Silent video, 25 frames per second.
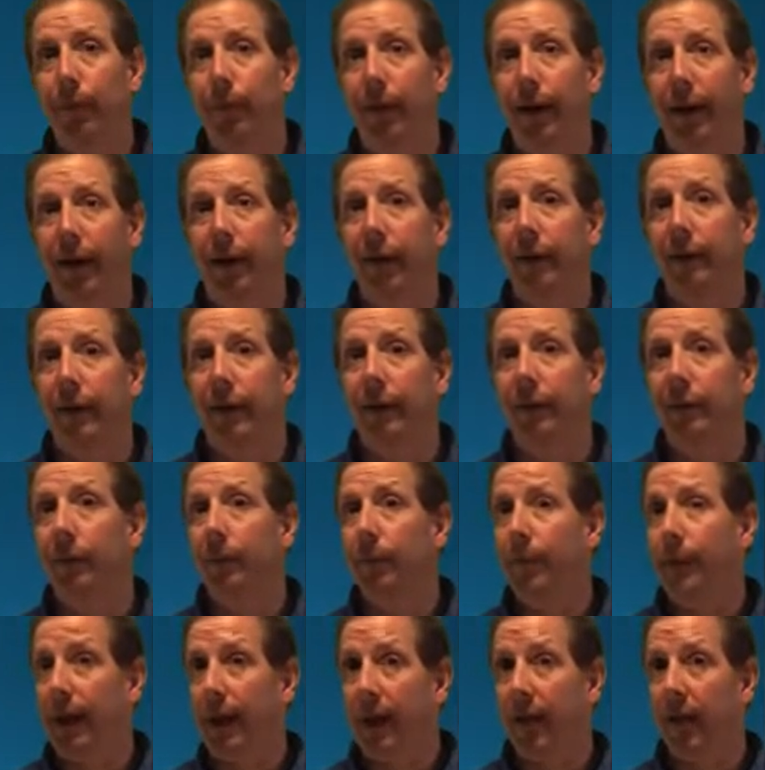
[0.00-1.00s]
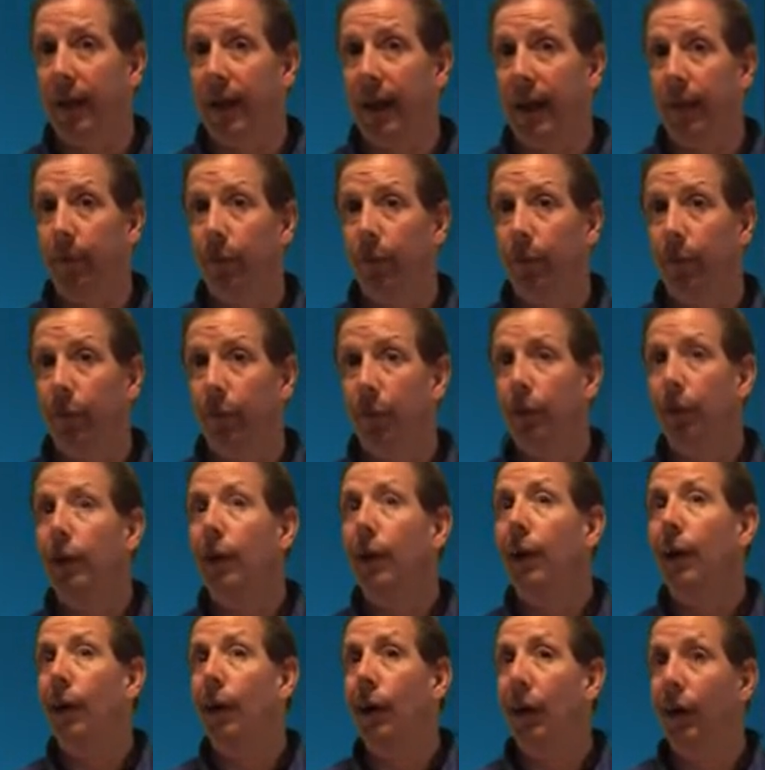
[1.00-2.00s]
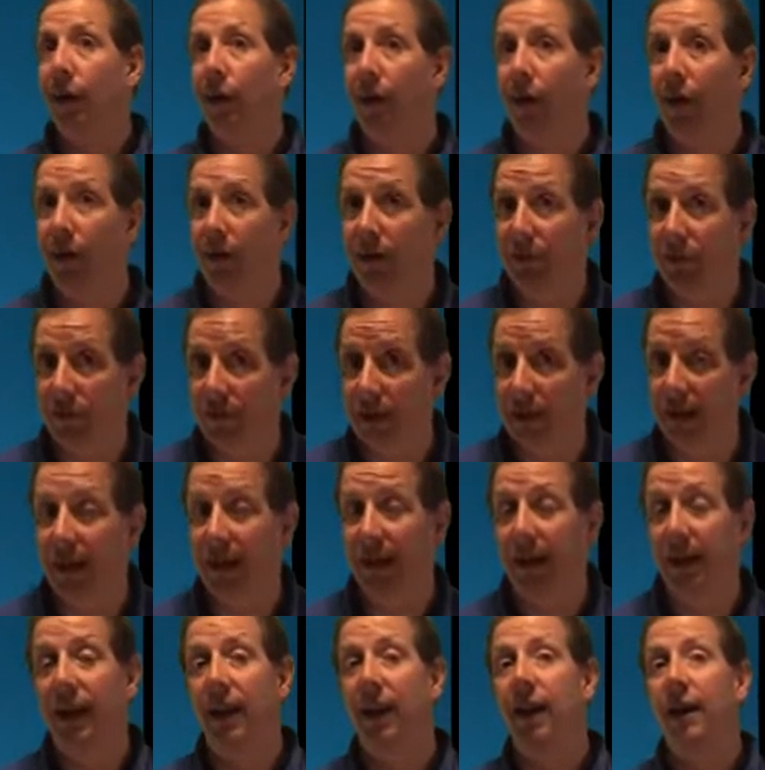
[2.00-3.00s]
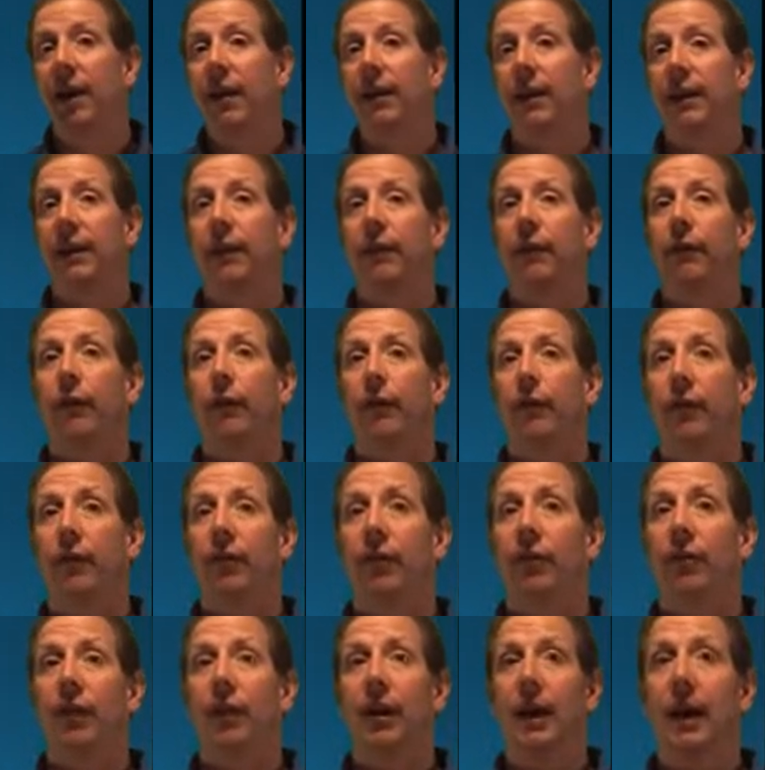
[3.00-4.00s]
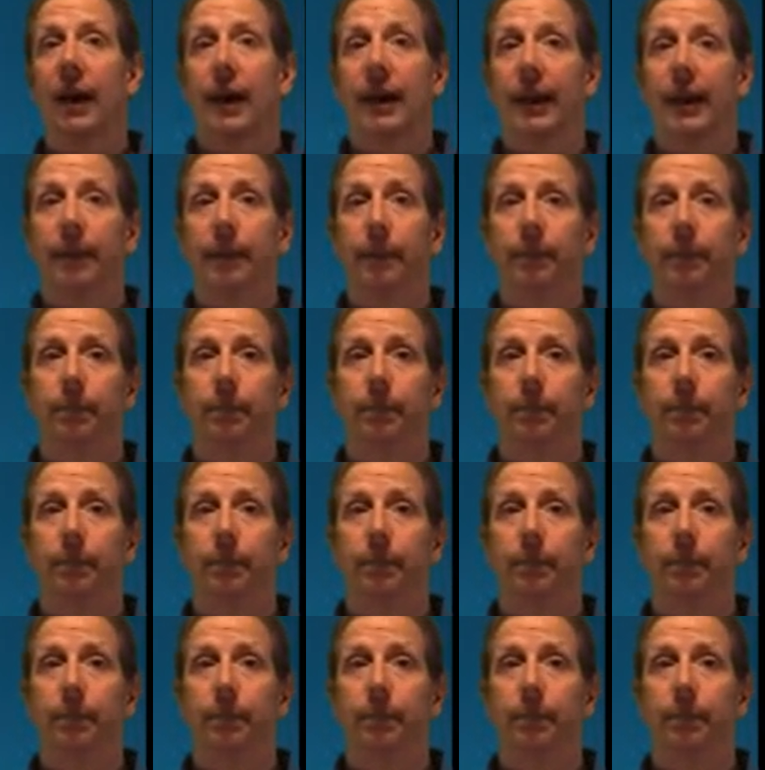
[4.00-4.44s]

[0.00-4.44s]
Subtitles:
parallel to power cables or alongside the fluorescent lighting.